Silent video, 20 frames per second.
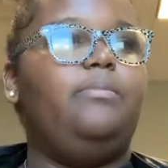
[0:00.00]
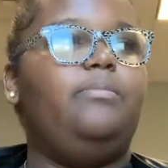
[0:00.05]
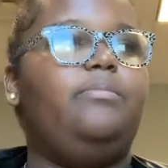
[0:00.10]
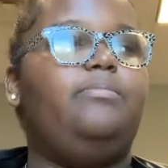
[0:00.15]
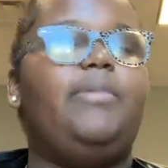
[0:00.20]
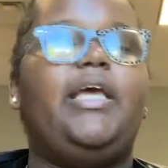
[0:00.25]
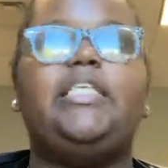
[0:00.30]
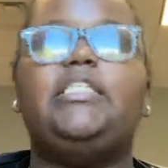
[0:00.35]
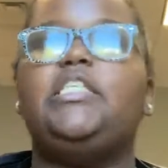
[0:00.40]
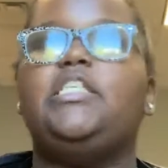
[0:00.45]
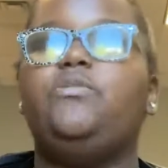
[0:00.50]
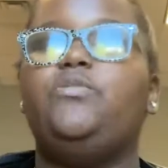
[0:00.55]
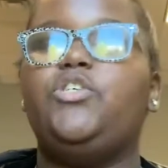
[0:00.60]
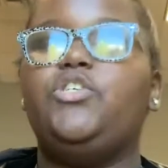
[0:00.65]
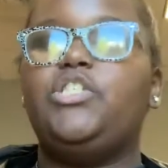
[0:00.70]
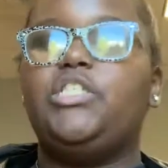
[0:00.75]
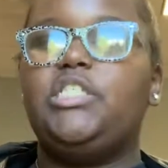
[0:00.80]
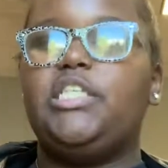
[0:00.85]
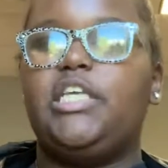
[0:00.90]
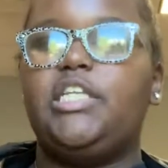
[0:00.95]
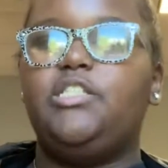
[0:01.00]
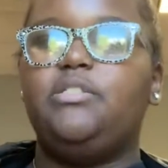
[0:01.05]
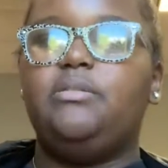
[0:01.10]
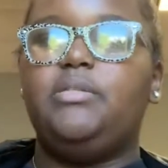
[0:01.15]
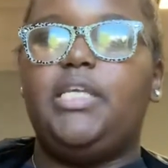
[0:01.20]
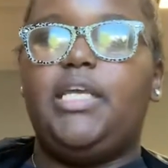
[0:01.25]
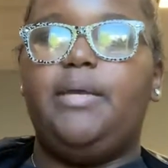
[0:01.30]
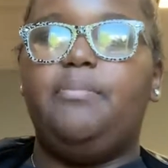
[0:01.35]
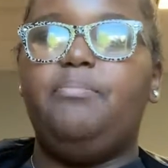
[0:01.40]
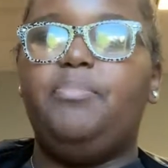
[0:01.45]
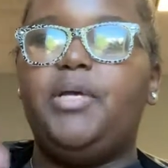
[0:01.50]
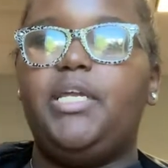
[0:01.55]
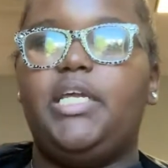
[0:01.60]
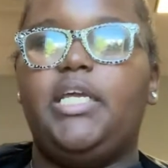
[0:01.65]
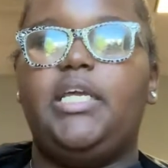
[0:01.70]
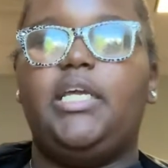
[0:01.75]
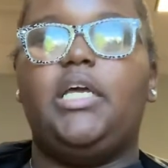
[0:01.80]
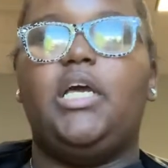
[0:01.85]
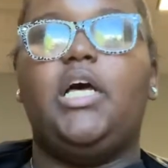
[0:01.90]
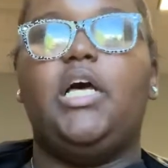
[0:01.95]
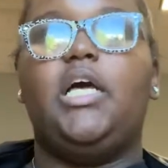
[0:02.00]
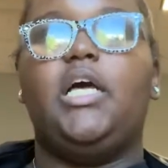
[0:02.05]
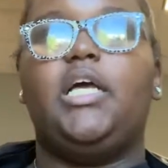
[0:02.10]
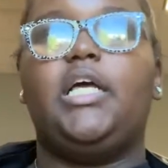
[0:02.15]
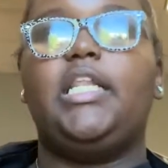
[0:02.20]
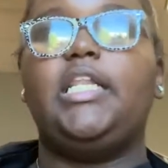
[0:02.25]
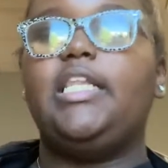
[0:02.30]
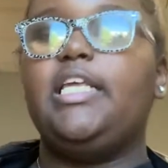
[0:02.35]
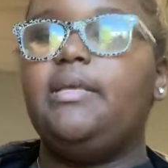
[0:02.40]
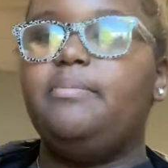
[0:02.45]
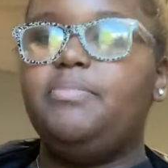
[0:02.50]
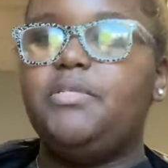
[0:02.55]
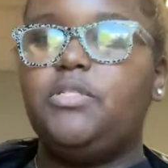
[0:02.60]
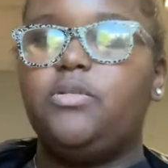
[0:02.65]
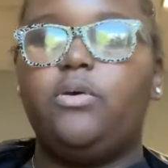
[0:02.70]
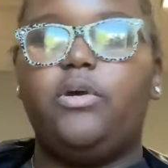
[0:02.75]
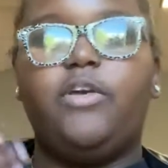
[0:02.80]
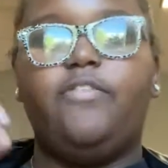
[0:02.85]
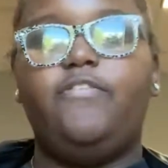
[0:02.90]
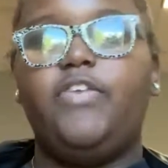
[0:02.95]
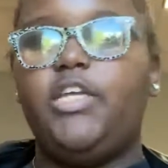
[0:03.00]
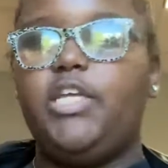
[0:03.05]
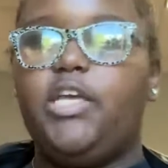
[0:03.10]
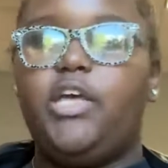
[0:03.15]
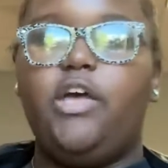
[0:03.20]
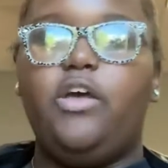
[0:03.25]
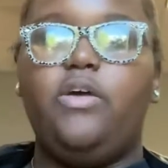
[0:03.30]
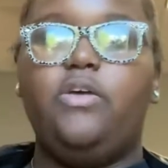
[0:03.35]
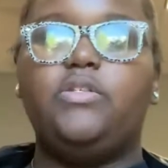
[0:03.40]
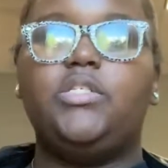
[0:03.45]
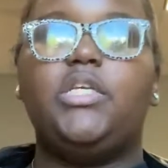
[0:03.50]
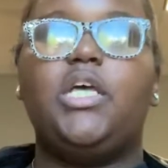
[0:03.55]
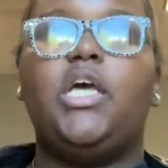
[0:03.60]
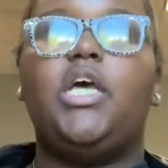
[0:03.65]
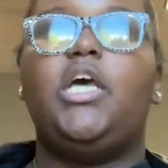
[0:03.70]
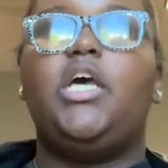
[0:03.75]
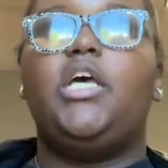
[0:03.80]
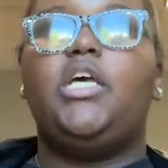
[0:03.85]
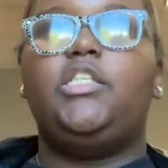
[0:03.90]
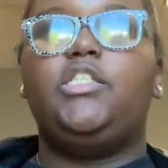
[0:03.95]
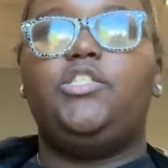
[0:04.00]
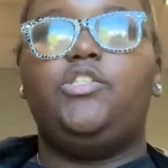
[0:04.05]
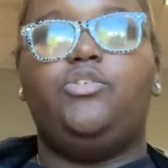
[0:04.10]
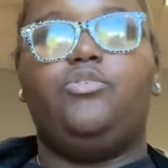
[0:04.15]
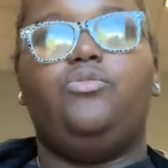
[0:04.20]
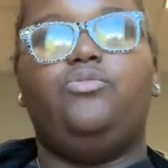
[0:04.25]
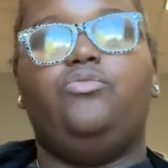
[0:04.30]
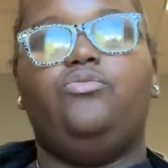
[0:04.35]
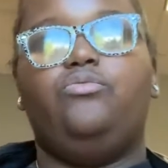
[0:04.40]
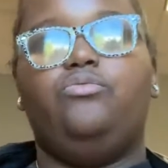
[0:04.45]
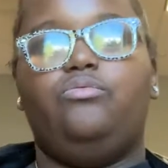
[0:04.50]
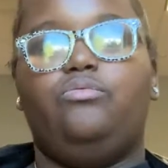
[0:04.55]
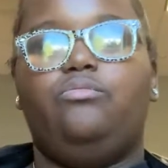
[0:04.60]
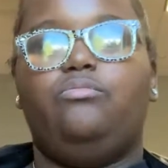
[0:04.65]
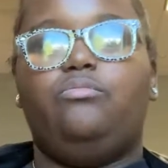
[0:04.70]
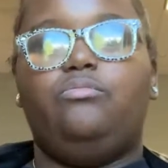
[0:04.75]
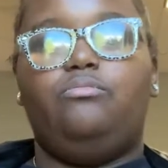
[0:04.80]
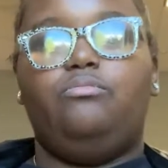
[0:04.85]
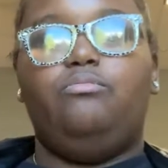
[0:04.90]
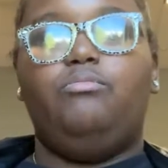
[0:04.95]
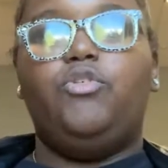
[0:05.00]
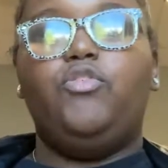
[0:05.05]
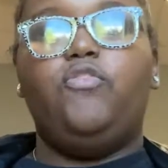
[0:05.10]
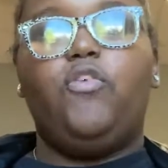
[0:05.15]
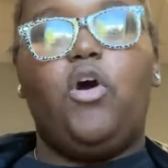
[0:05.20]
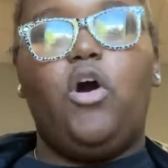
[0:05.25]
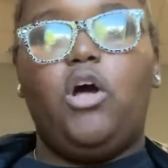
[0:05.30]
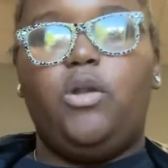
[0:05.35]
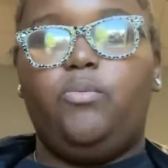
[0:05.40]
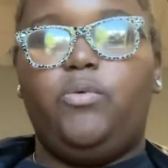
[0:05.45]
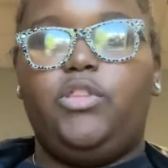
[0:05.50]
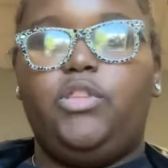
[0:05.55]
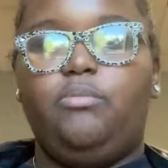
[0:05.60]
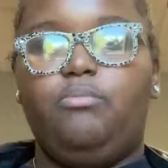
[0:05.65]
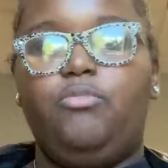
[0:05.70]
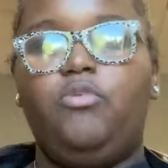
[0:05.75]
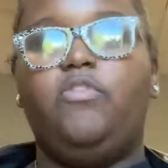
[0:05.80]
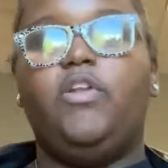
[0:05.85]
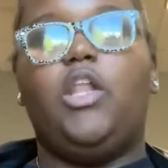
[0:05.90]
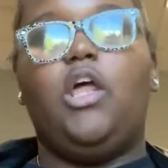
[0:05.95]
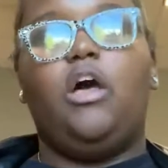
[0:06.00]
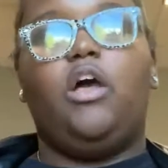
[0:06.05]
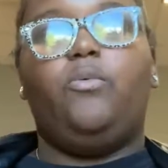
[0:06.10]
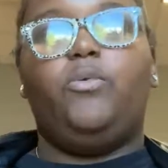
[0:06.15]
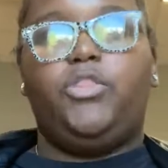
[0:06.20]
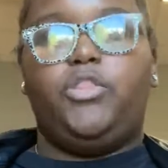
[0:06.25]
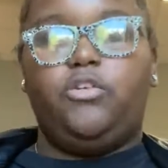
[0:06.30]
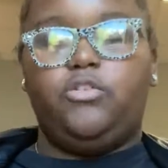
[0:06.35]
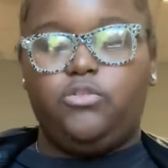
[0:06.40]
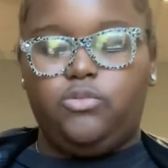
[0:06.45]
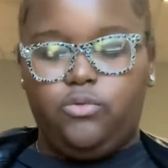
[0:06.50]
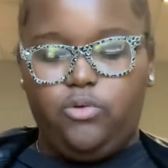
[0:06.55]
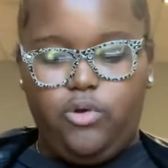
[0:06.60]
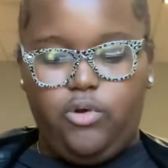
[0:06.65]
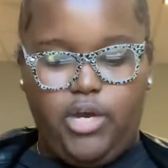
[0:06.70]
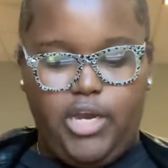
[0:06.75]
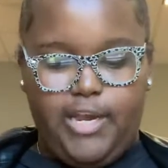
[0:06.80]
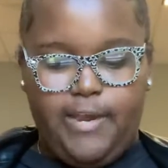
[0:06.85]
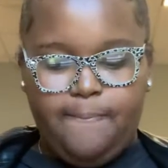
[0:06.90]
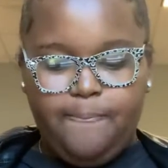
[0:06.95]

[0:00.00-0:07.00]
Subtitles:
basically you just inputting clips or videos to move along with your story.